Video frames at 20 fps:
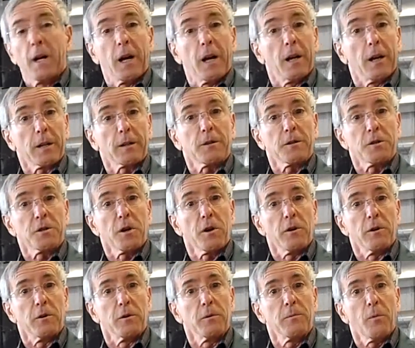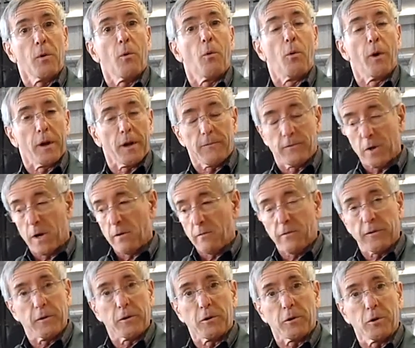I'd like to show you what I've done
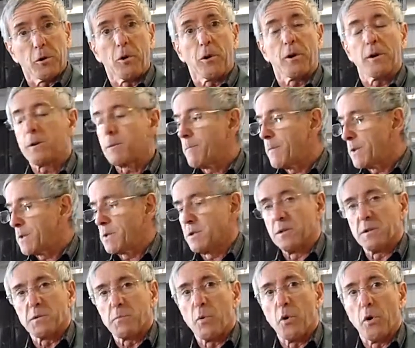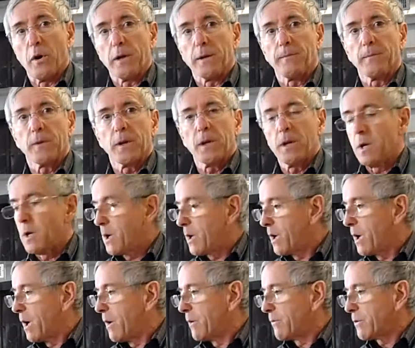for your door to this point.
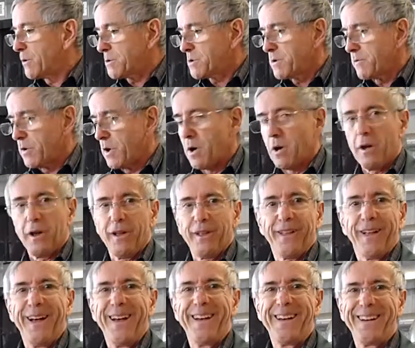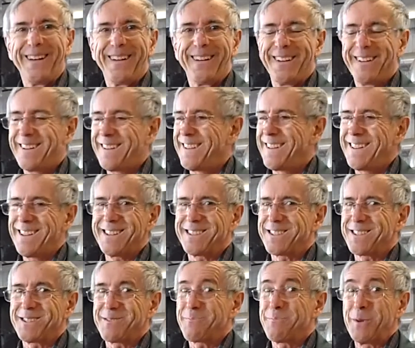First of all,
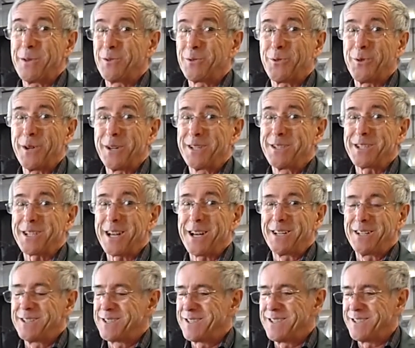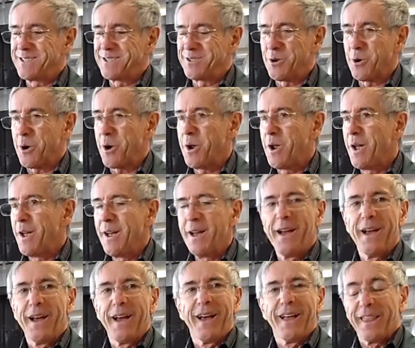this has been quite a challenge, this door.
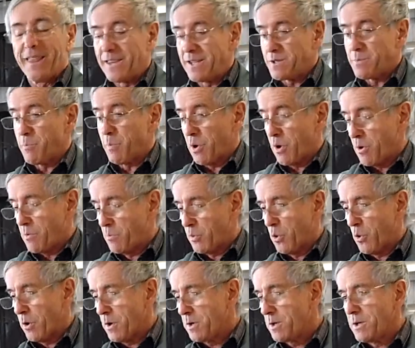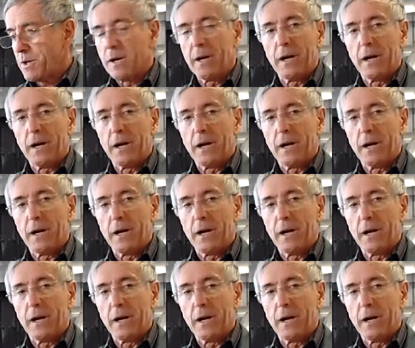This Barnboard